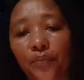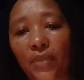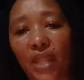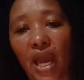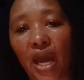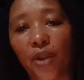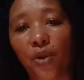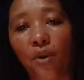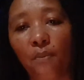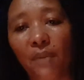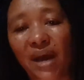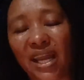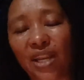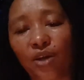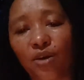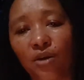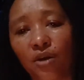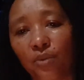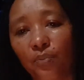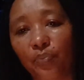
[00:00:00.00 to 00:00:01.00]
I don't mind
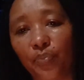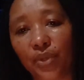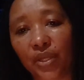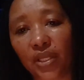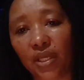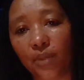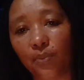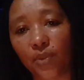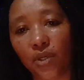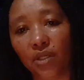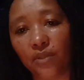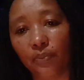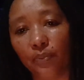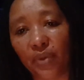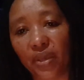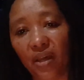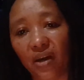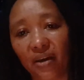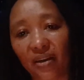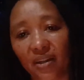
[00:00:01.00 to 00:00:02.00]
company, but
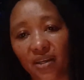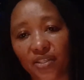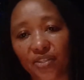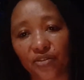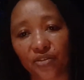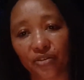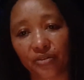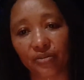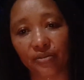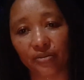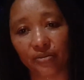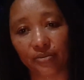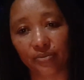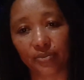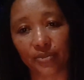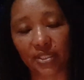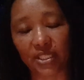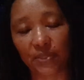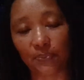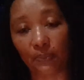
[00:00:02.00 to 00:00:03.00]
beyond a certain
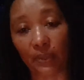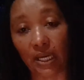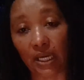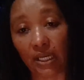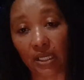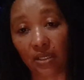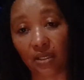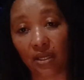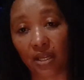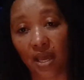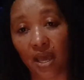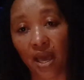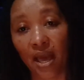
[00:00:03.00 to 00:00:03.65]
span,